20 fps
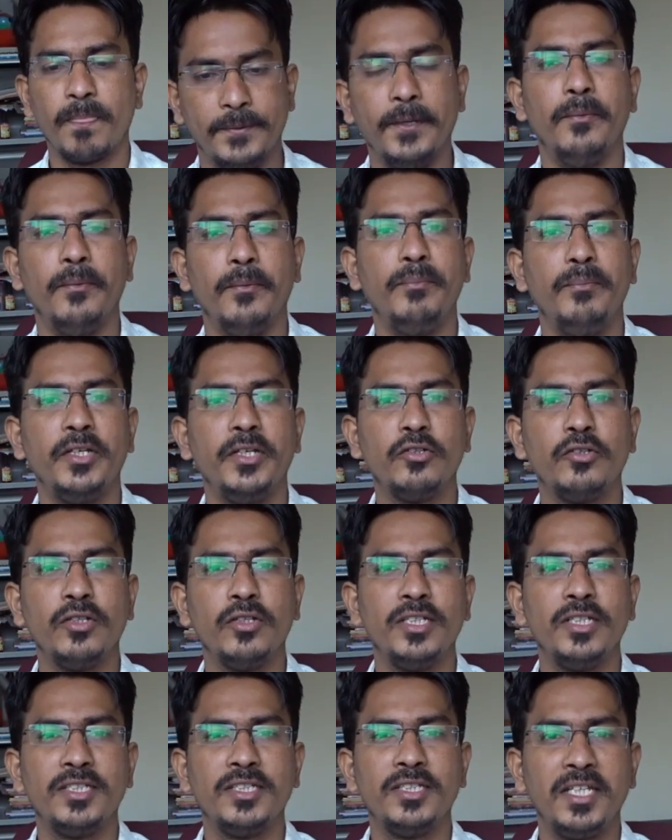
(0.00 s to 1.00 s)
Based on
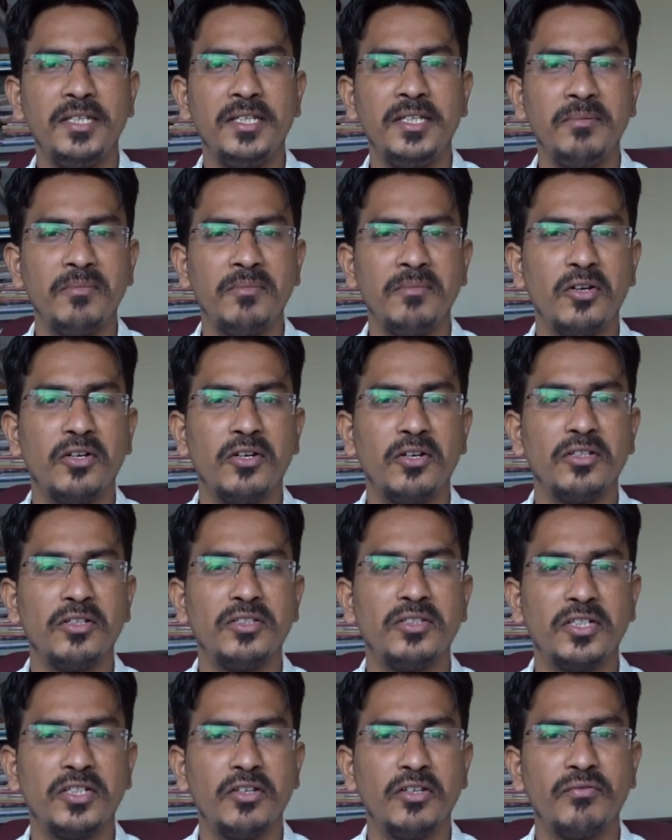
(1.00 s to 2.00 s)
this theme, on 3rd
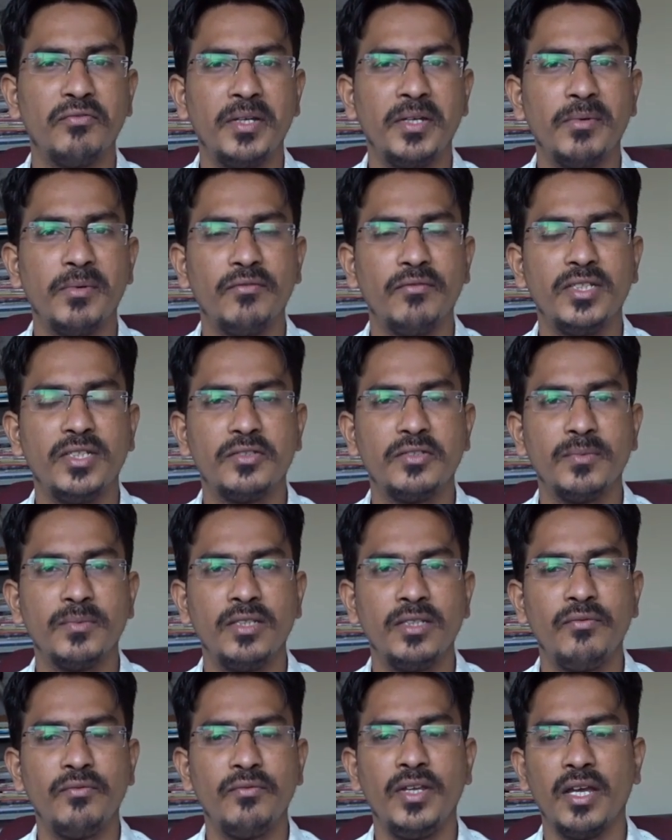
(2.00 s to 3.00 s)
of Feb of this month,
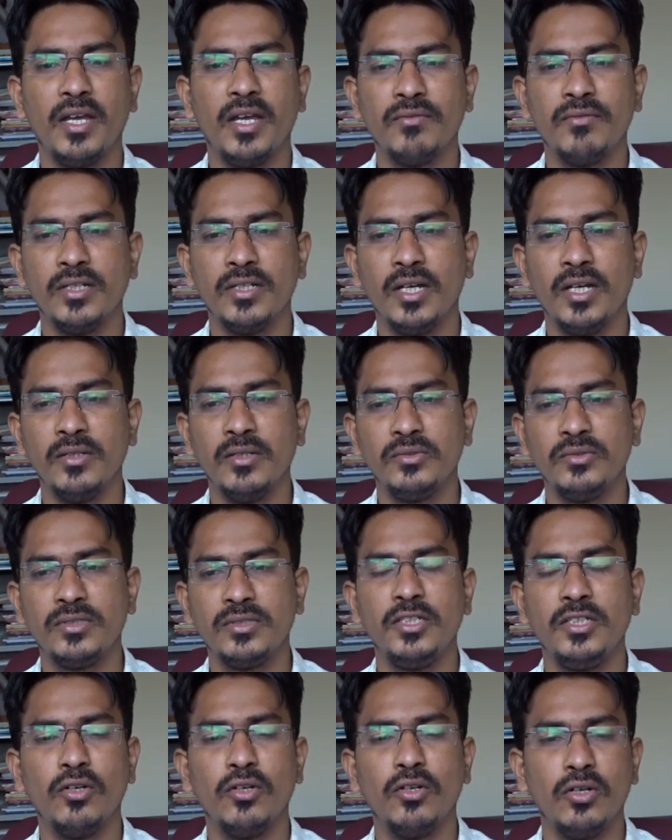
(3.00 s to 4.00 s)
we have announced the
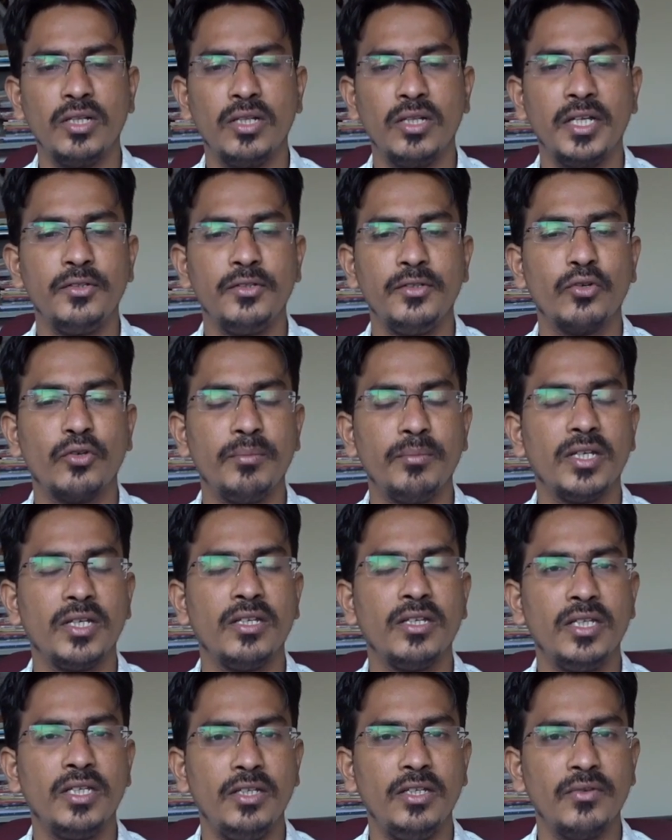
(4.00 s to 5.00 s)
online toy
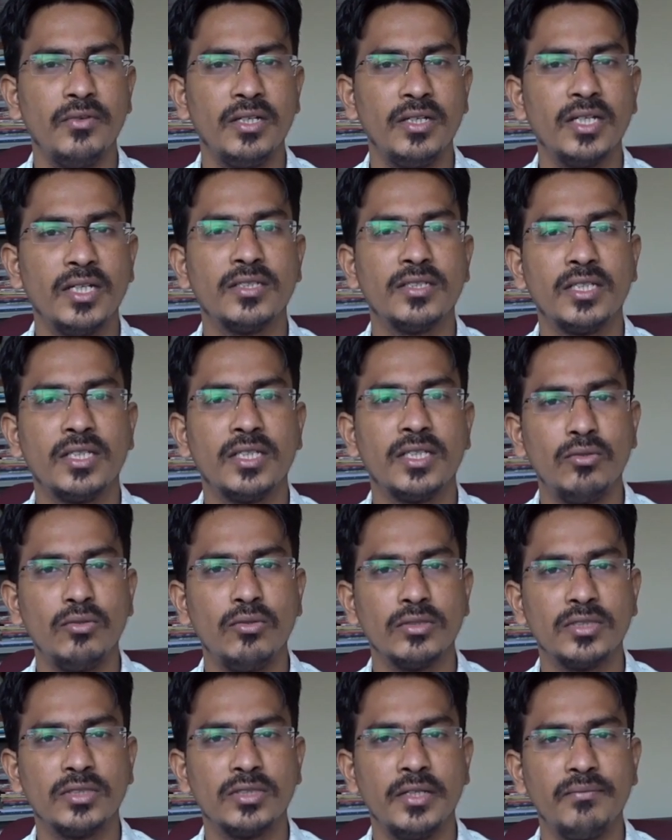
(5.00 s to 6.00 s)
making event as a key
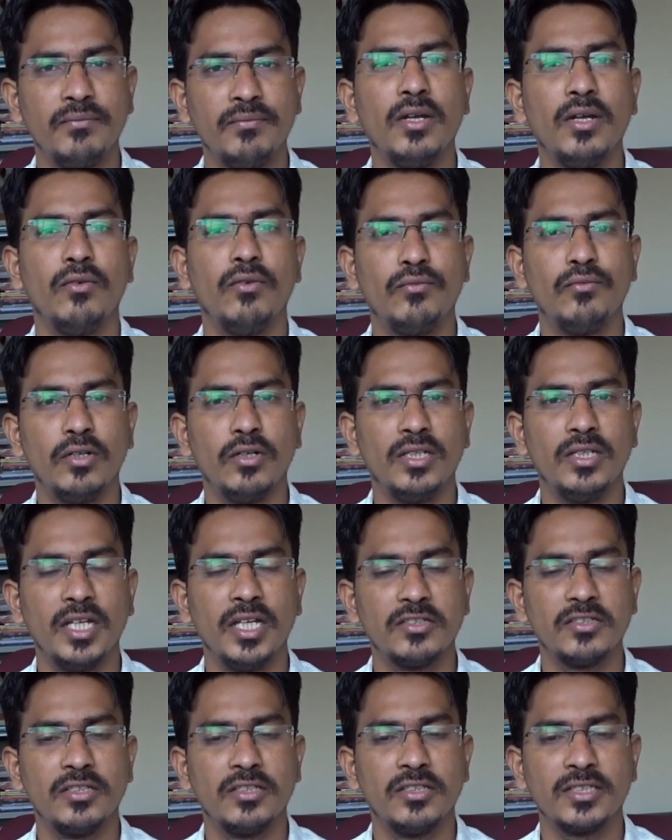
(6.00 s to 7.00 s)
concept for the
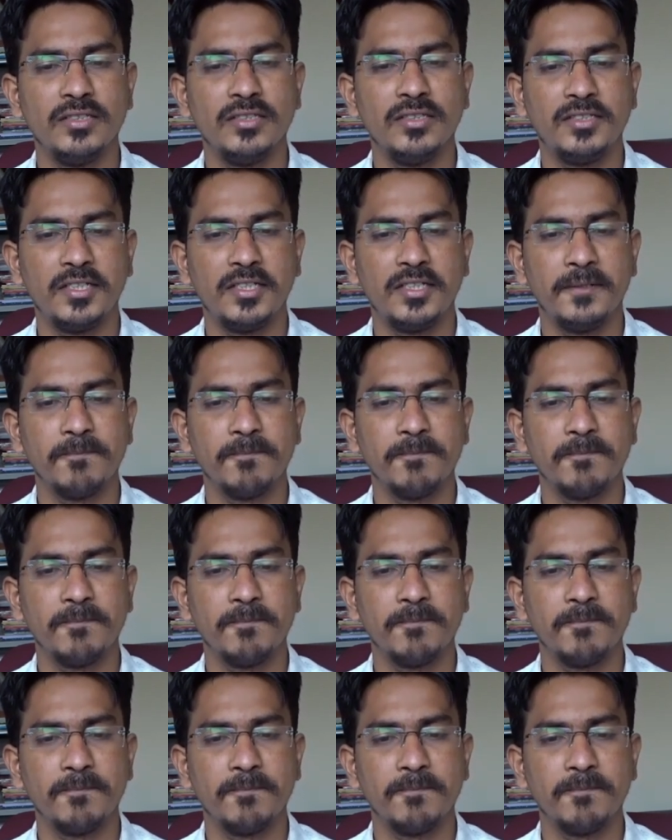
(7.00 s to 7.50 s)
National Science Day.